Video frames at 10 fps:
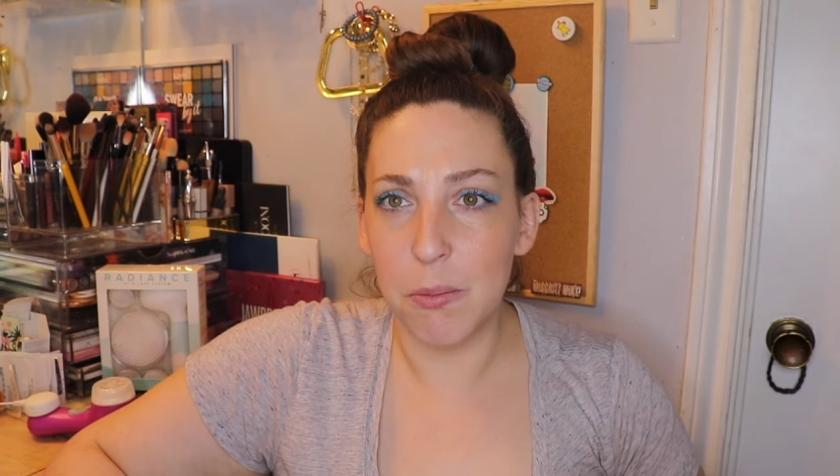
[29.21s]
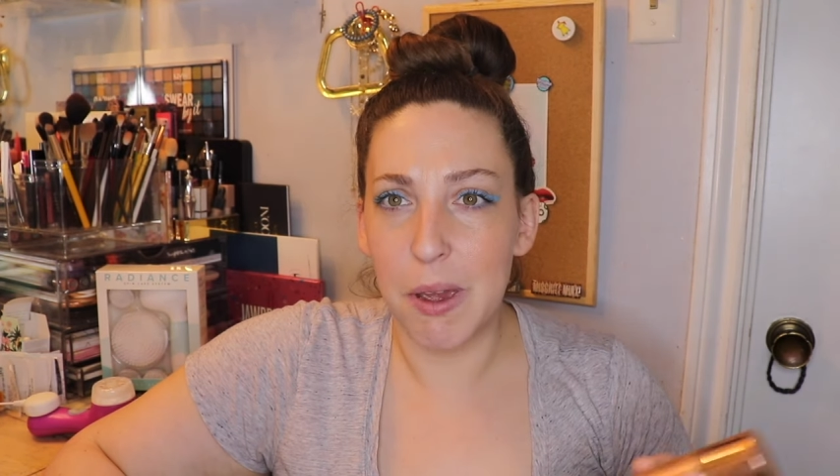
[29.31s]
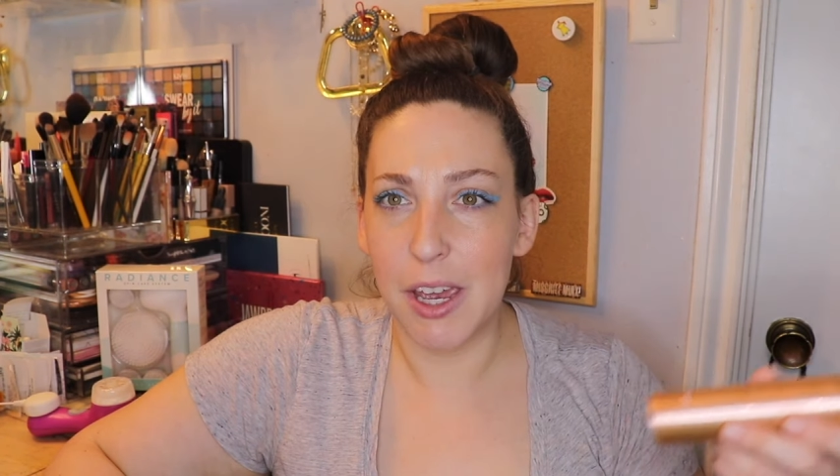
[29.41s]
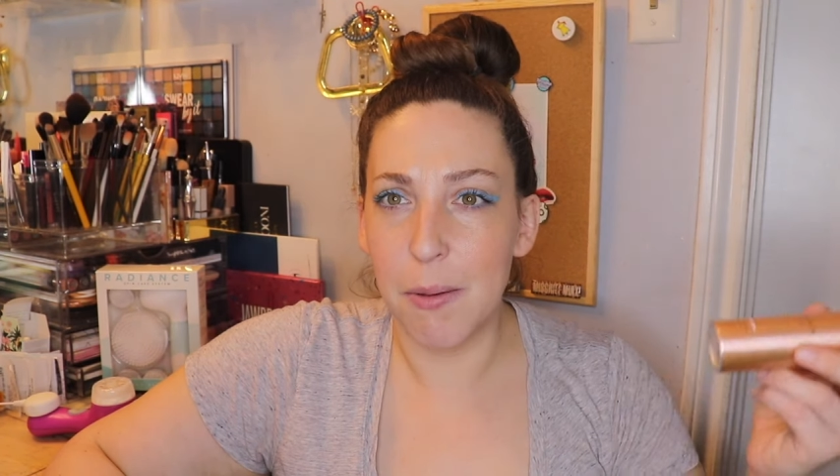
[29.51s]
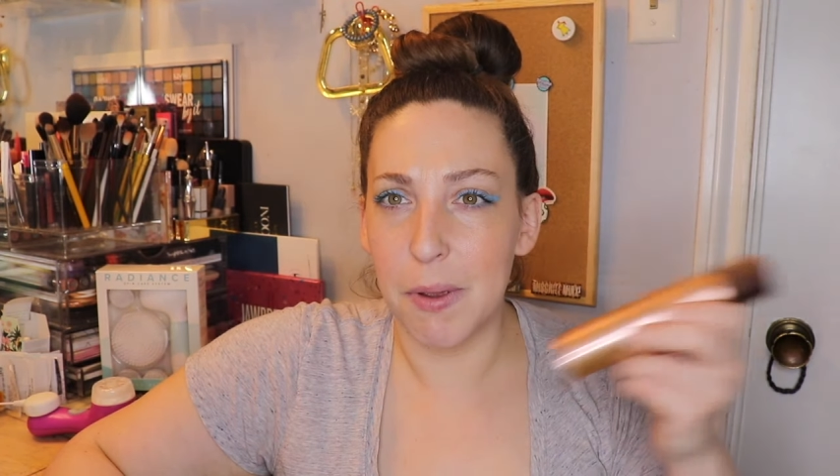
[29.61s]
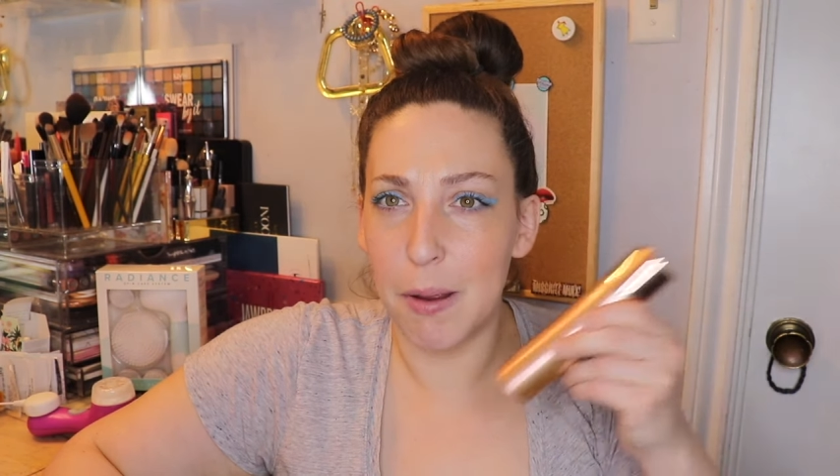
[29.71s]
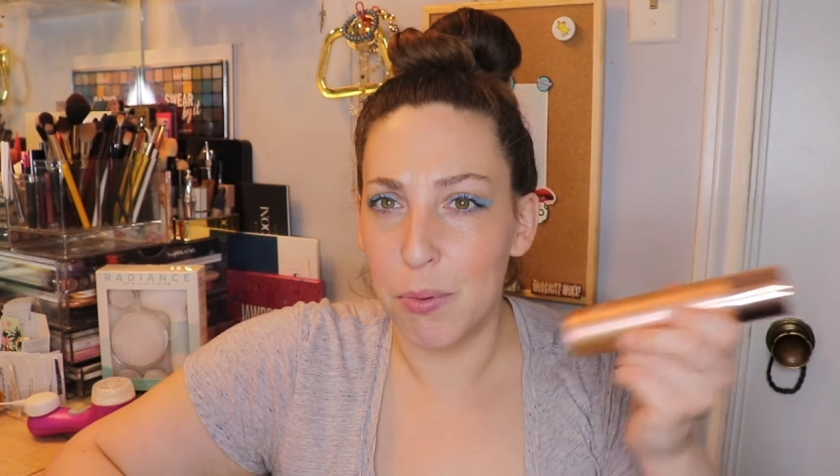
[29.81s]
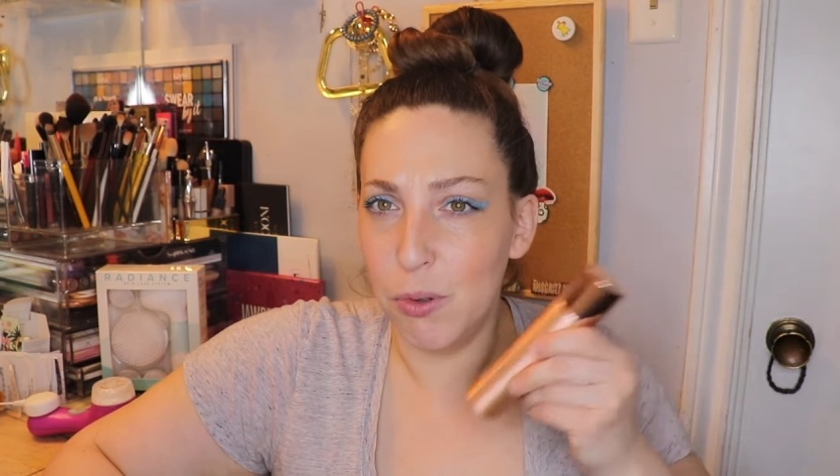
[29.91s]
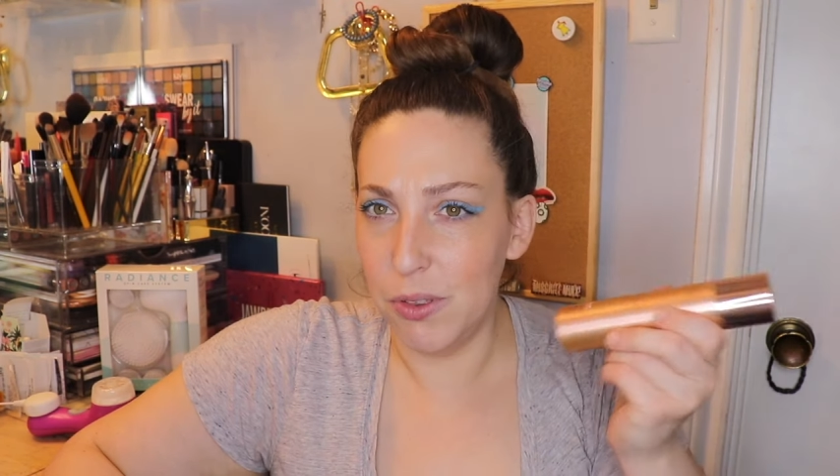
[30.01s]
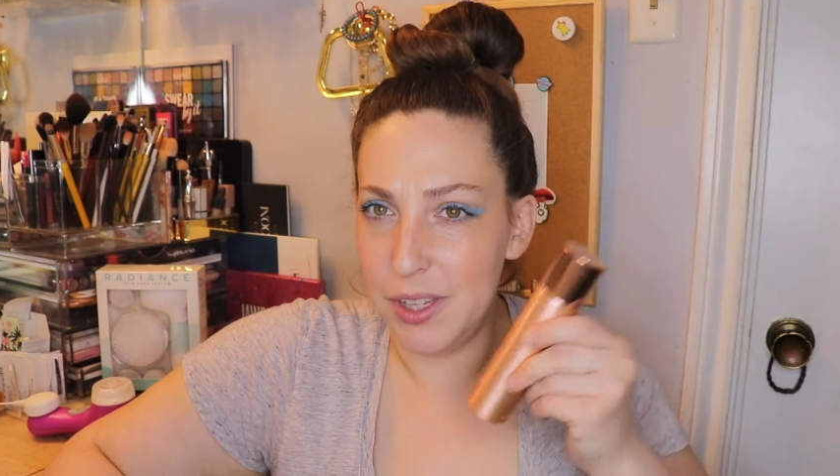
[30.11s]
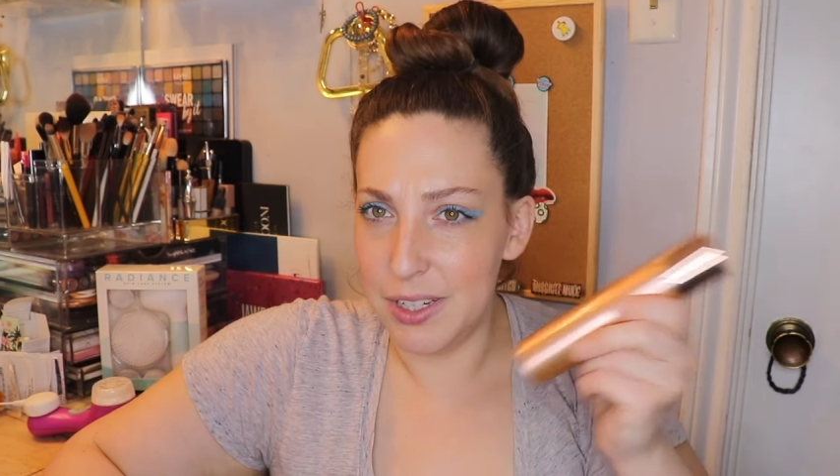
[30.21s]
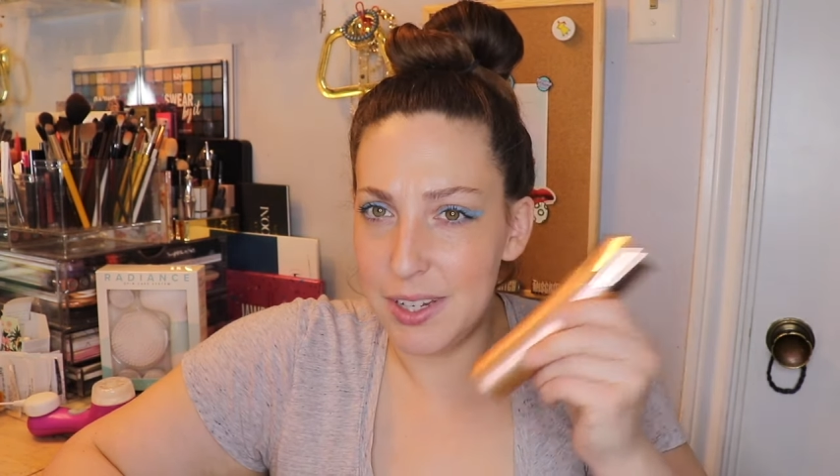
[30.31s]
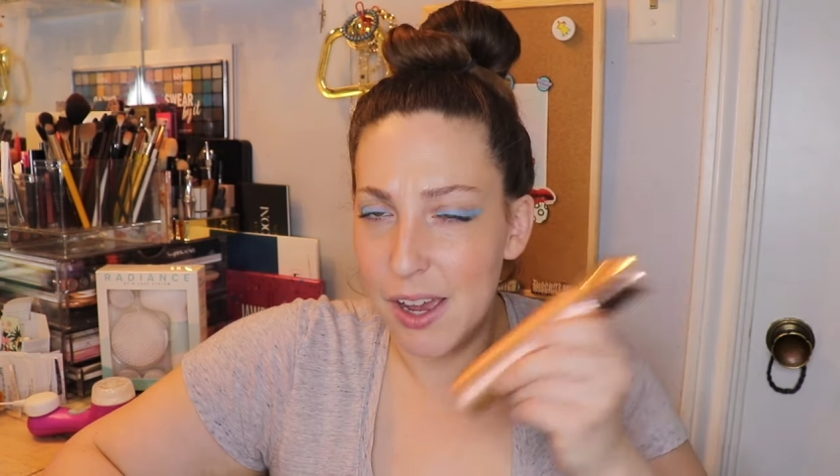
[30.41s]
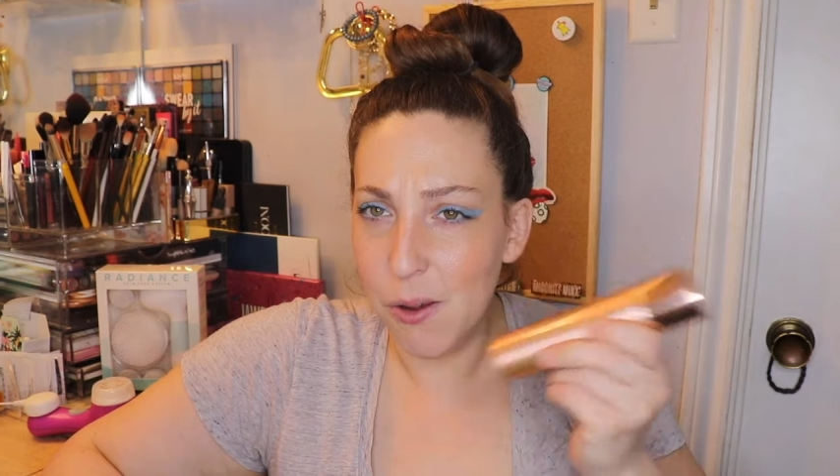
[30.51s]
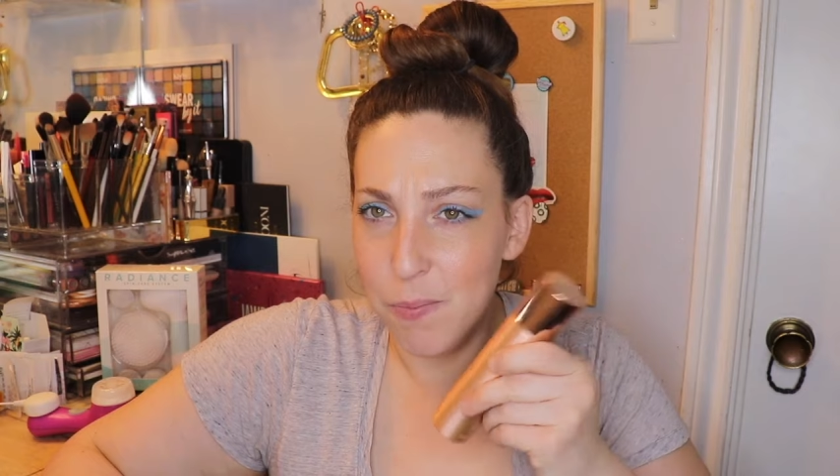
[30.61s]
makeup and I pulled this
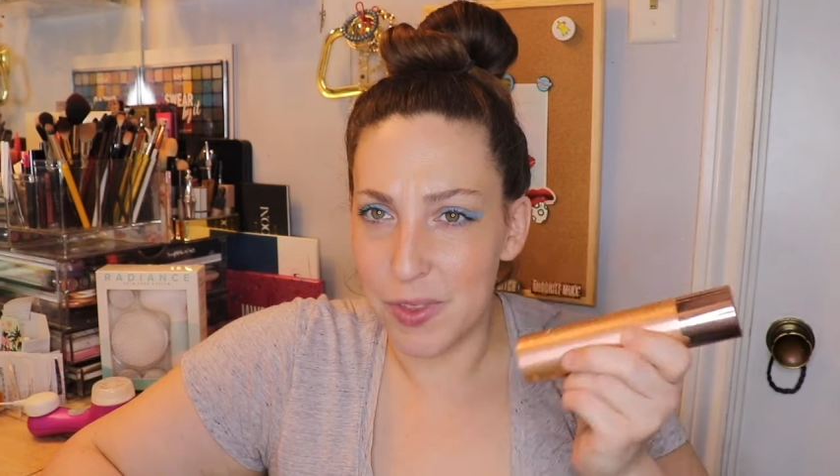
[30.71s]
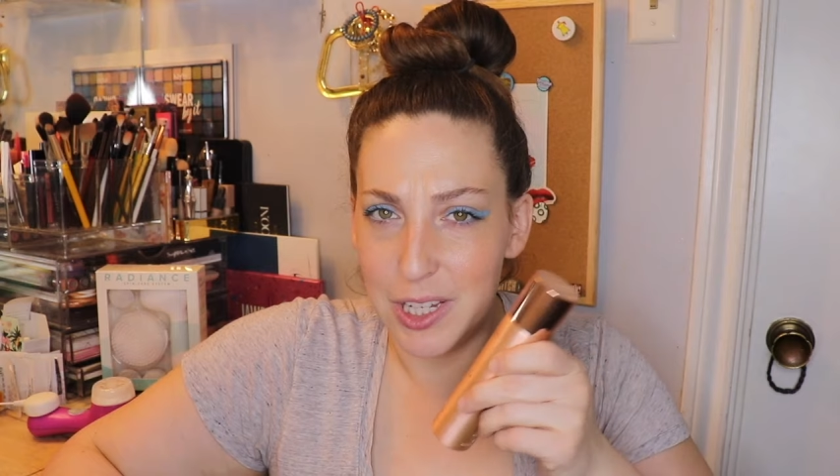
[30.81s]
out,